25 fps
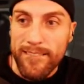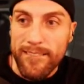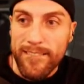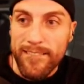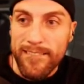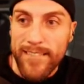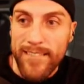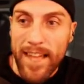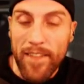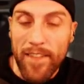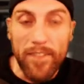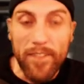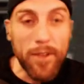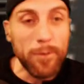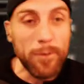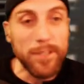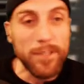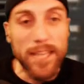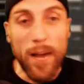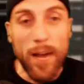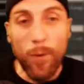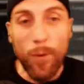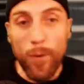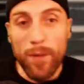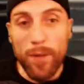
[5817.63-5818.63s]
And then there was
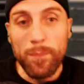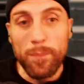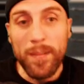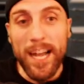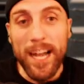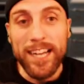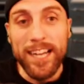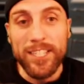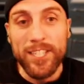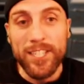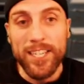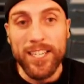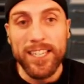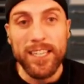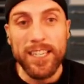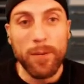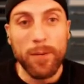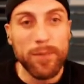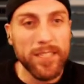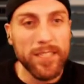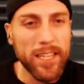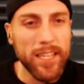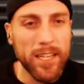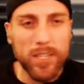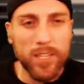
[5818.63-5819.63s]
that one black chick that
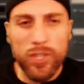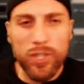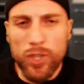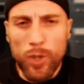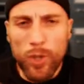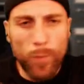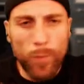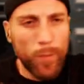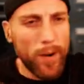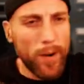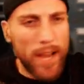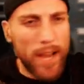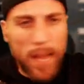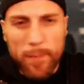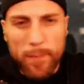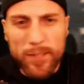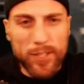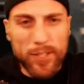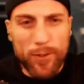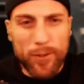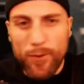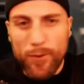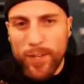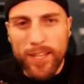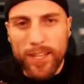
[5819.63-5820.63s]
was like super
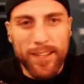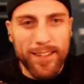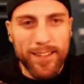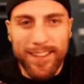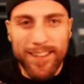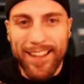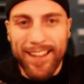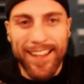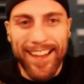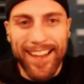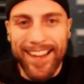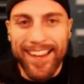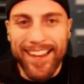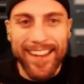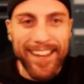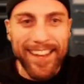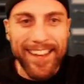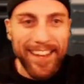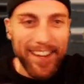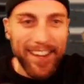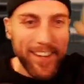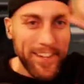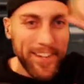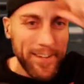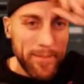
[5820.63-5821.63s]
Amazonian. Like,
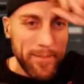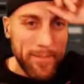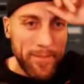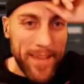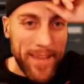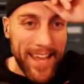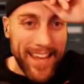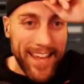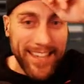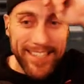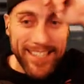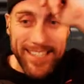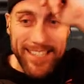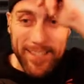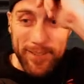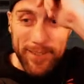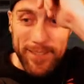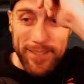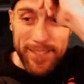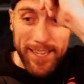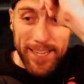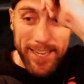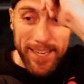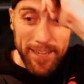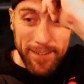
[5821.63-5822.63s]
man, she
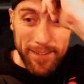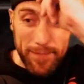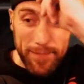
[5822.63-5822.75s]
was like